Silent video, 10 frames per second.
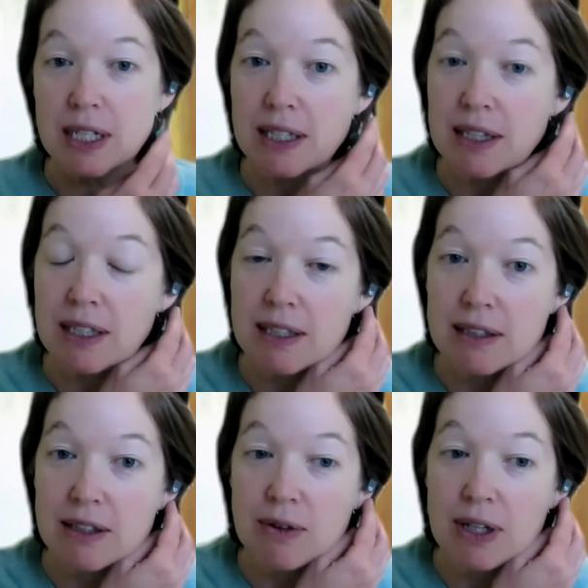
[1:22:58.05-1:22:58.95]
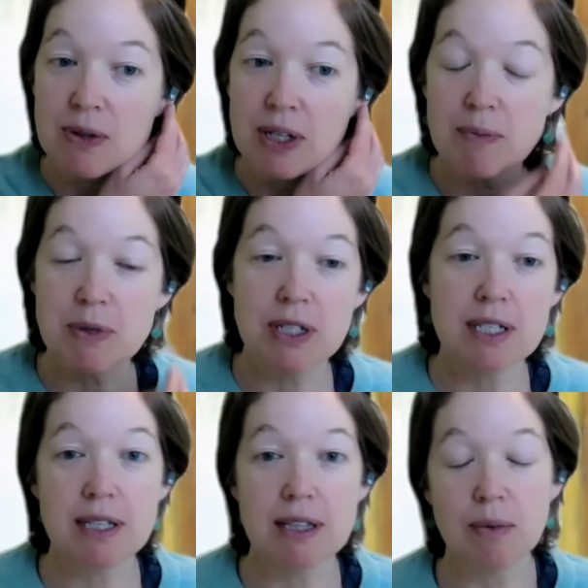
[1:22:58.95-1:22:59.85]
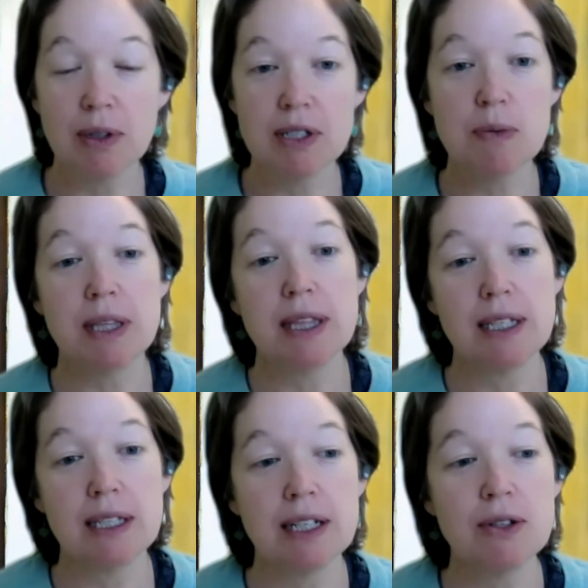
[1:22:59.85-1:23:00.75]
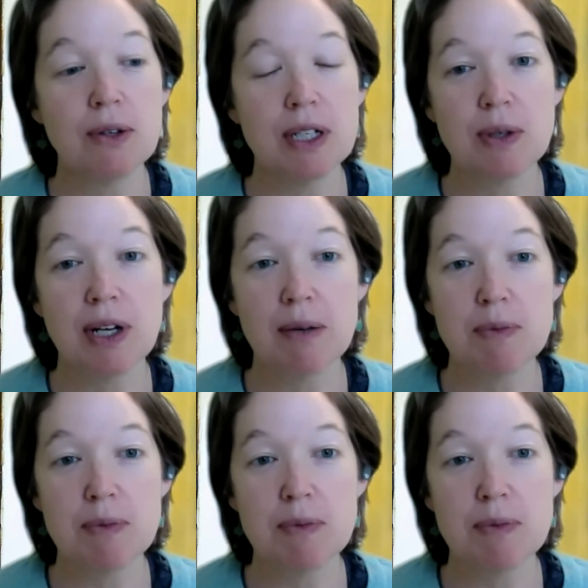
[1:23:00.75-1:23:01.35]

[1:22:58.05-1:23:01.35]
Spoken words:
I think the graduate option is in the works, but the undergraduate